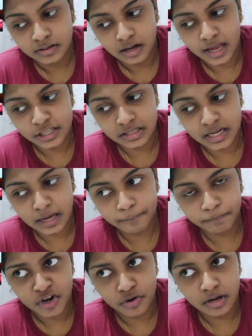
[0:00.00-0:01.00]
I just stay up
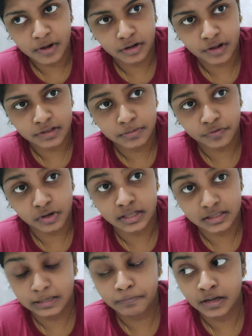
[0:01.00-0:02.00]
for a good amount of hours before falling
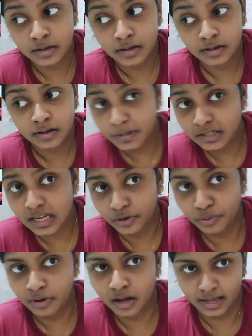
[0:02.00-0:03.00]
asleep just because I
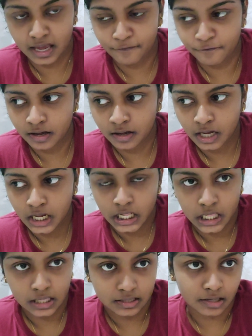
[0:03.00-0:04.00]
know I have
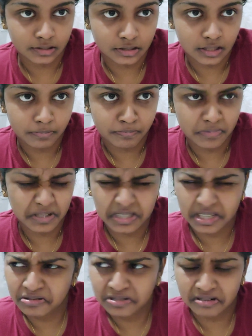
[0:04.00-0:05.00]
less hours to sleep. It
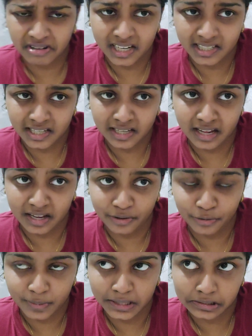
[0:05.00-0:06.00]
sounds crazy, I
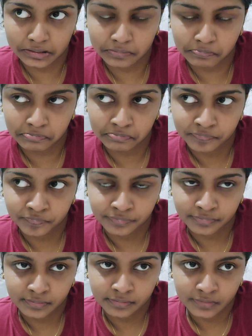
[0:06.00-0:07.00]
know, but
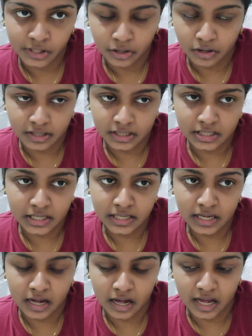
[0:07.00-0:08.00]

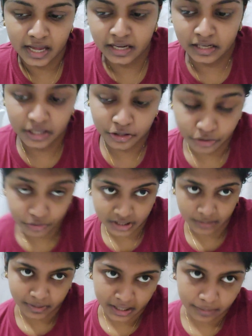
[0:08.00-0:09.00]
honestly, I need to do
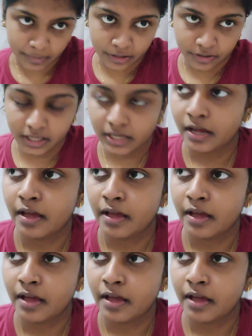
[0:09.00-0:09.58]
something about it